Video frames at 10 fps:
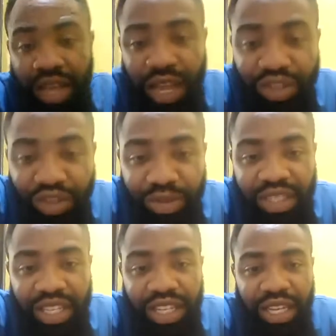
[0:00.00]
I shouldn't be
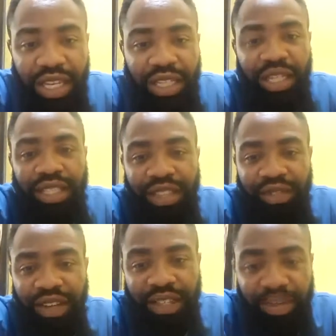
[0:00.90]
saying that great
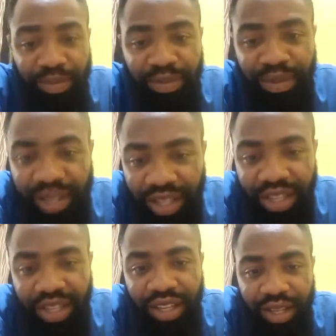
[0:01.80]
effect.
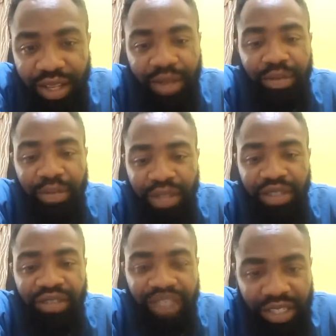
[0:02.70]

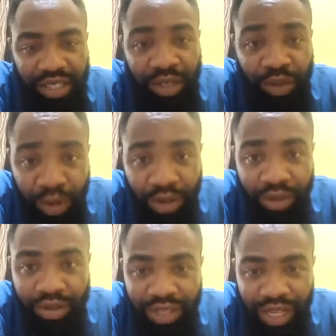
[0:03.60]
best invest in the world.